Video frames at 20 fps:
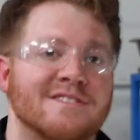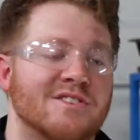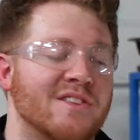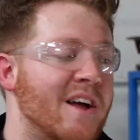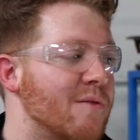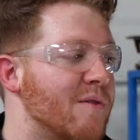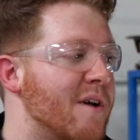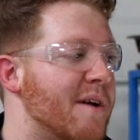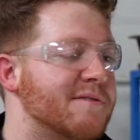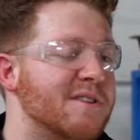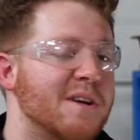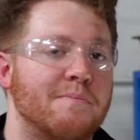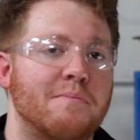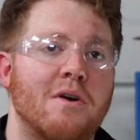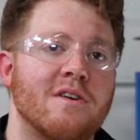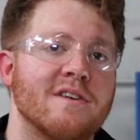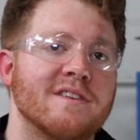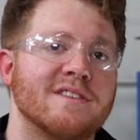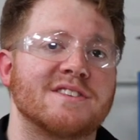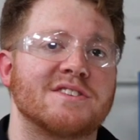So that wraps up
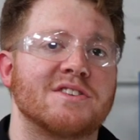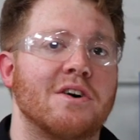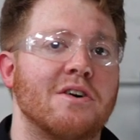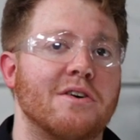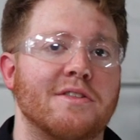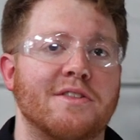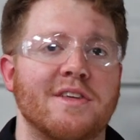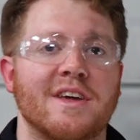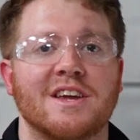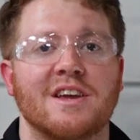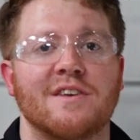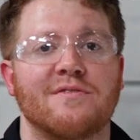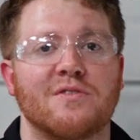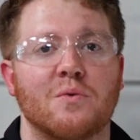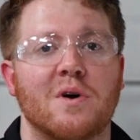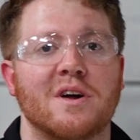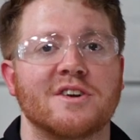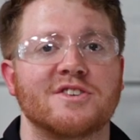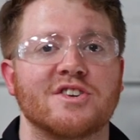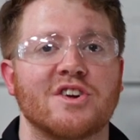our install. Thank you for
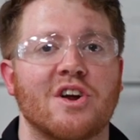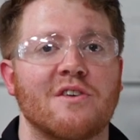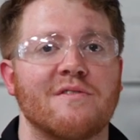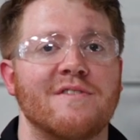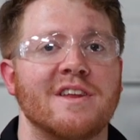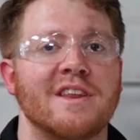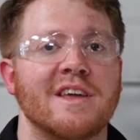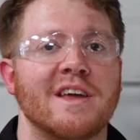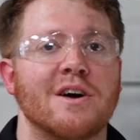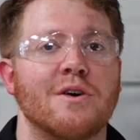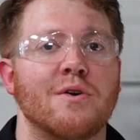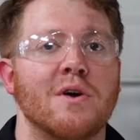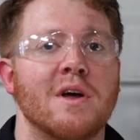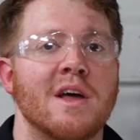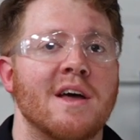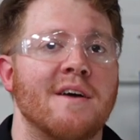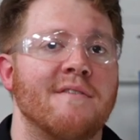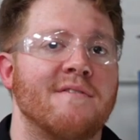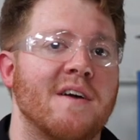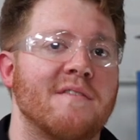watching our video.
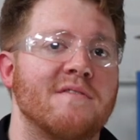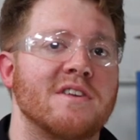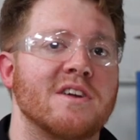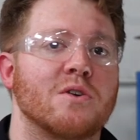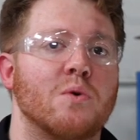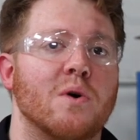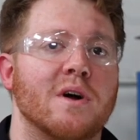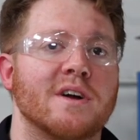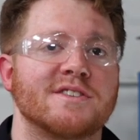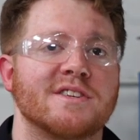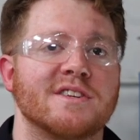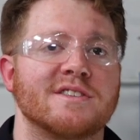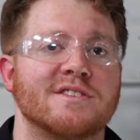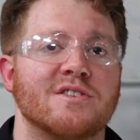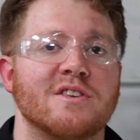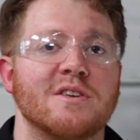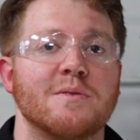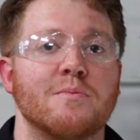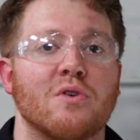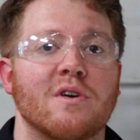If you have any questions
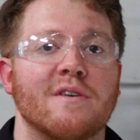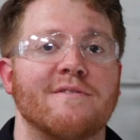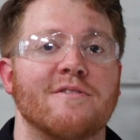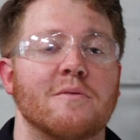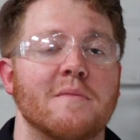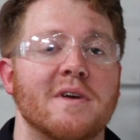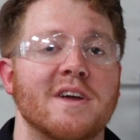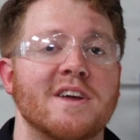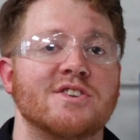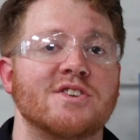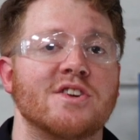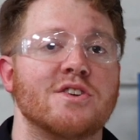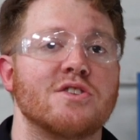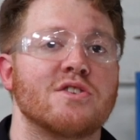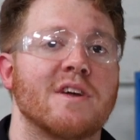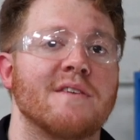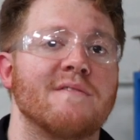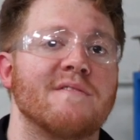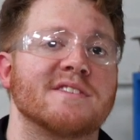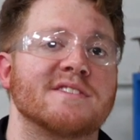or need more information, you
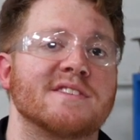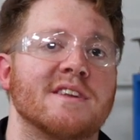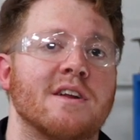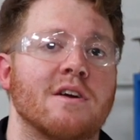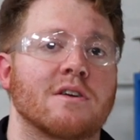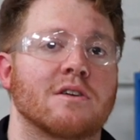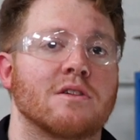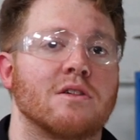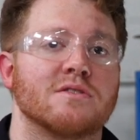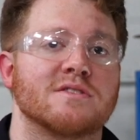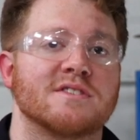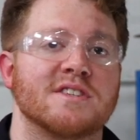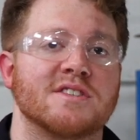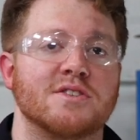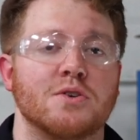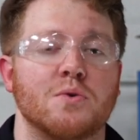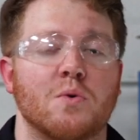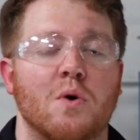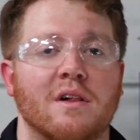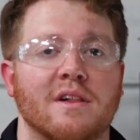can visit our
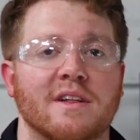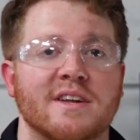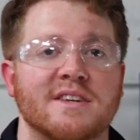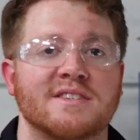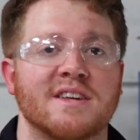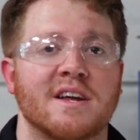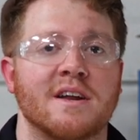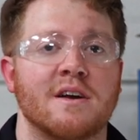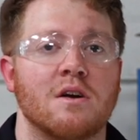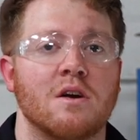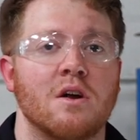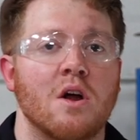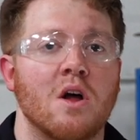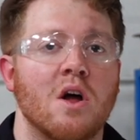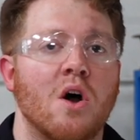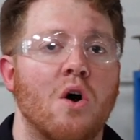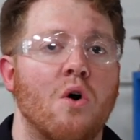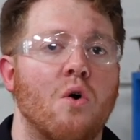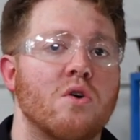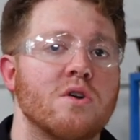closest U-Haul Hitch Center
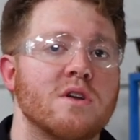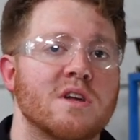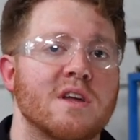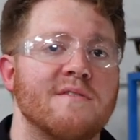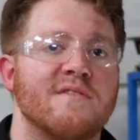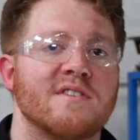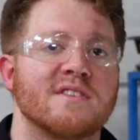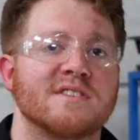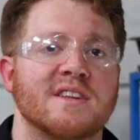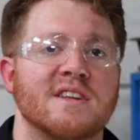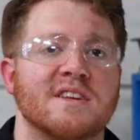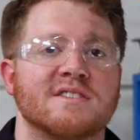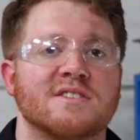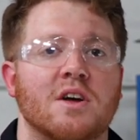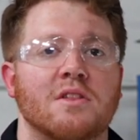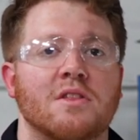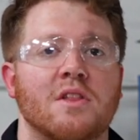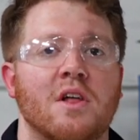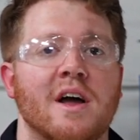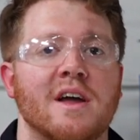or you can visit us
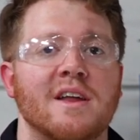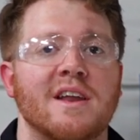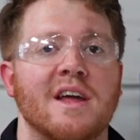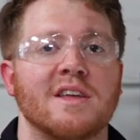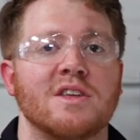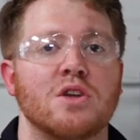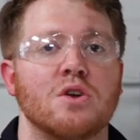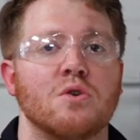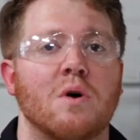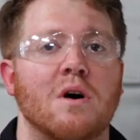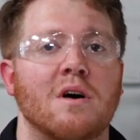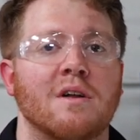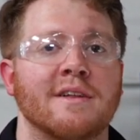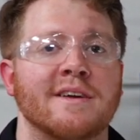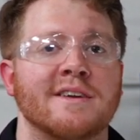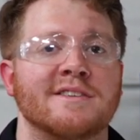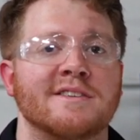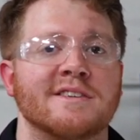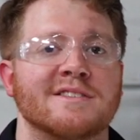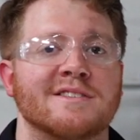online at
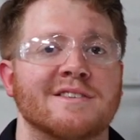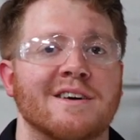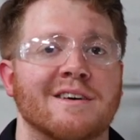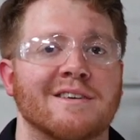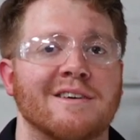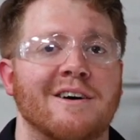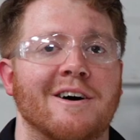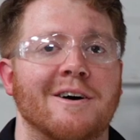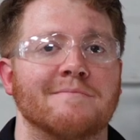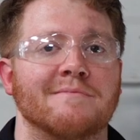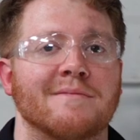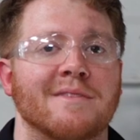uhaulhitches.com.